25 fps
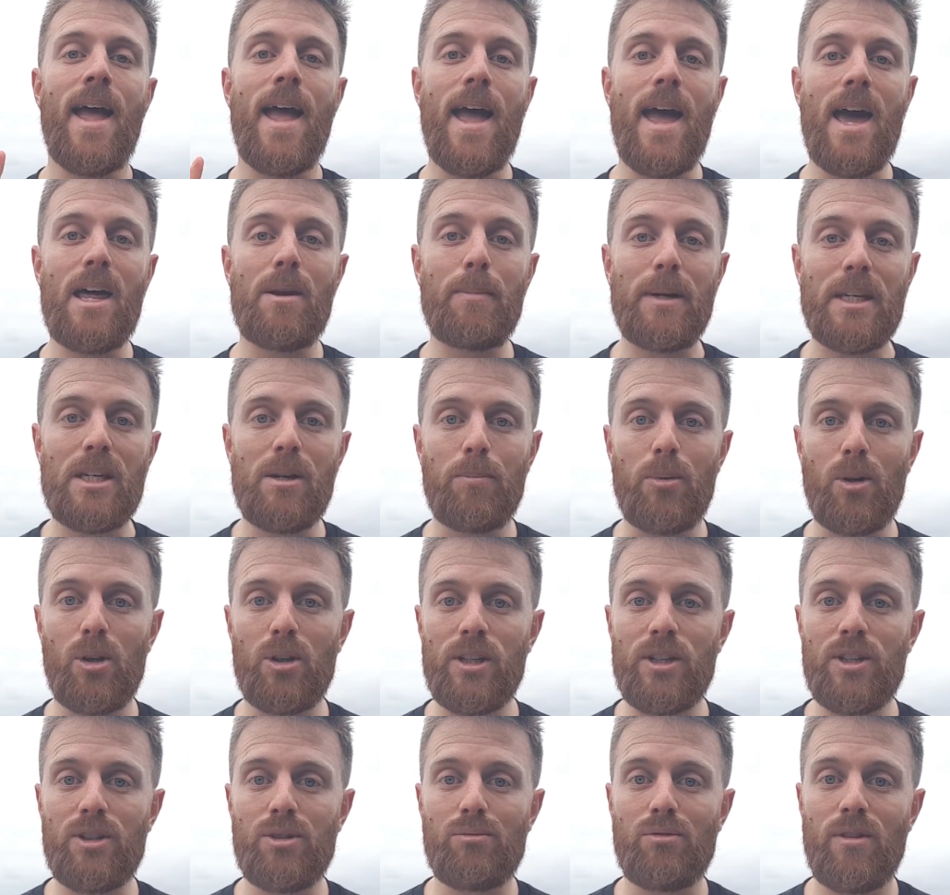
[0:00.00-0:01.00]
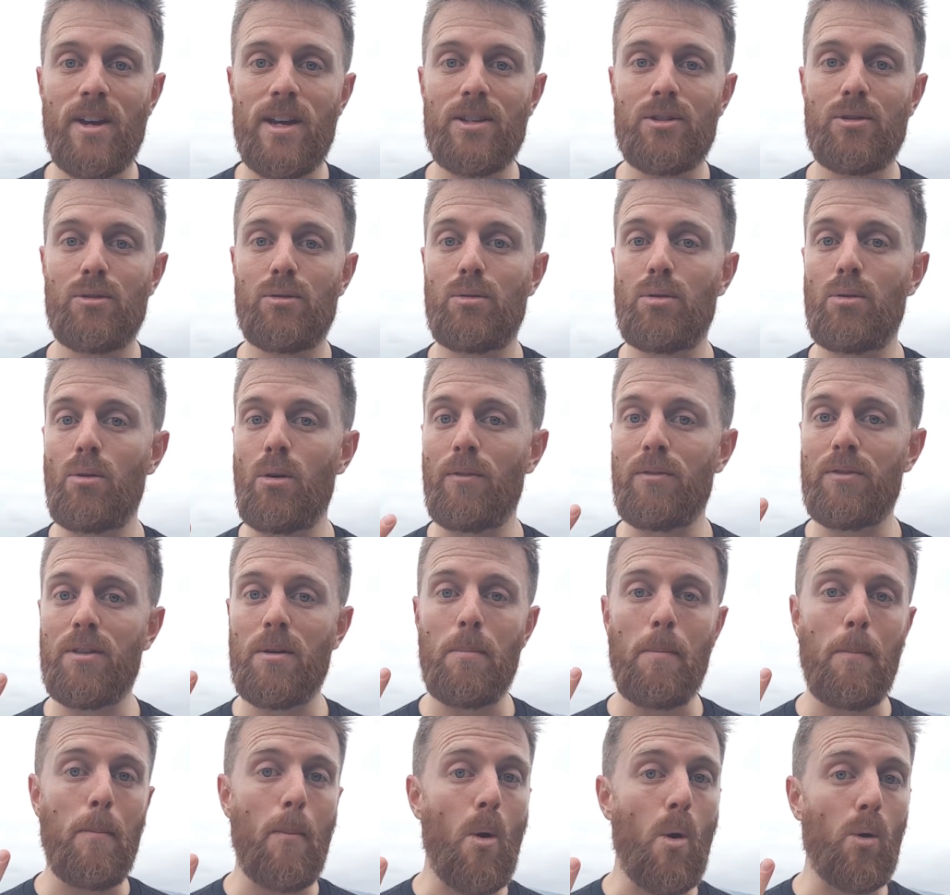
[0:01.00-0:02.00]
and metabolic stress, two of the
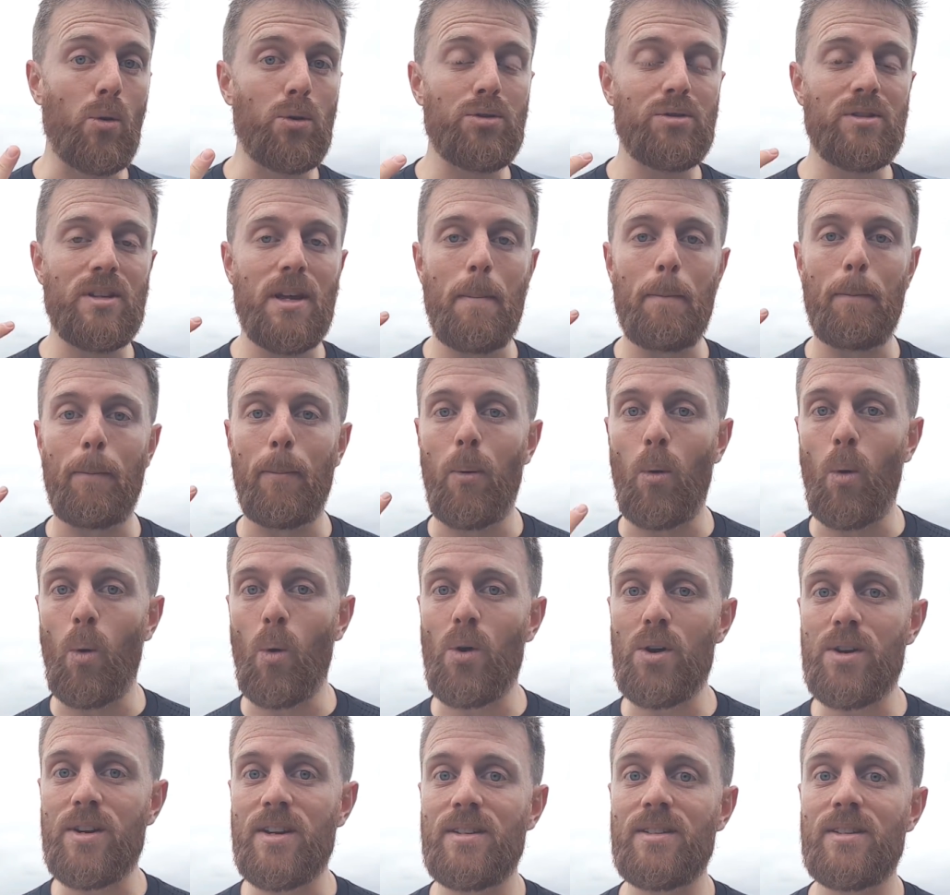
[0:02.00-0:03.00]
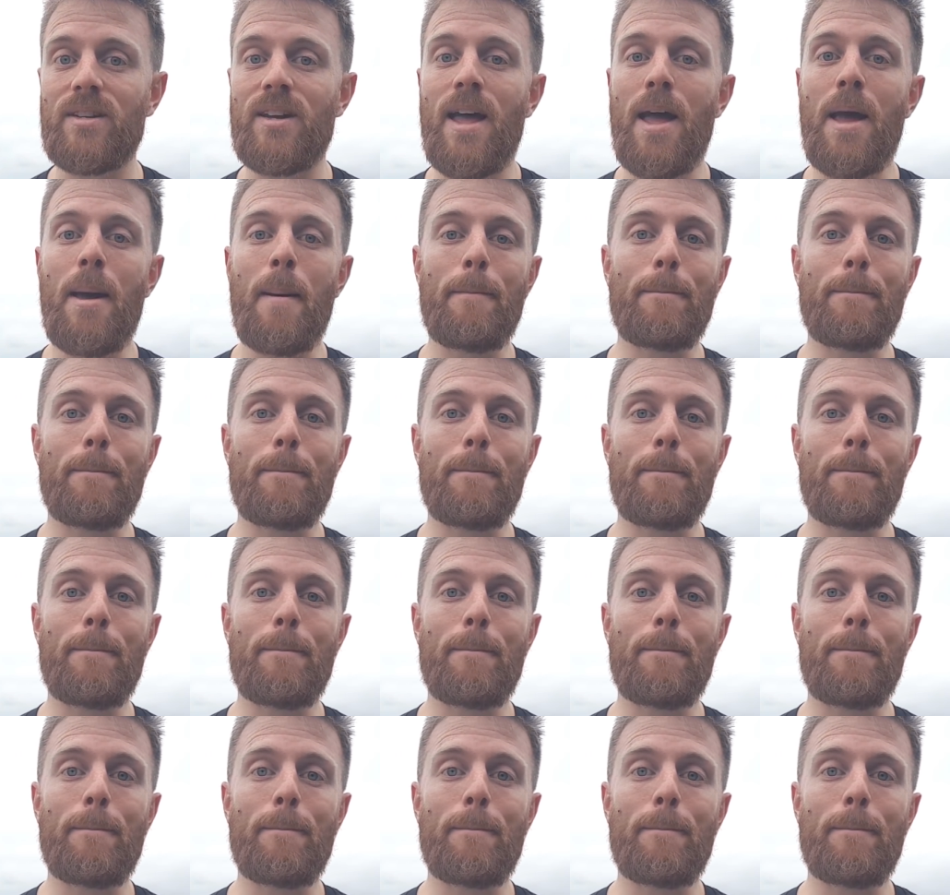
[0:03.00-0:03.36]
most important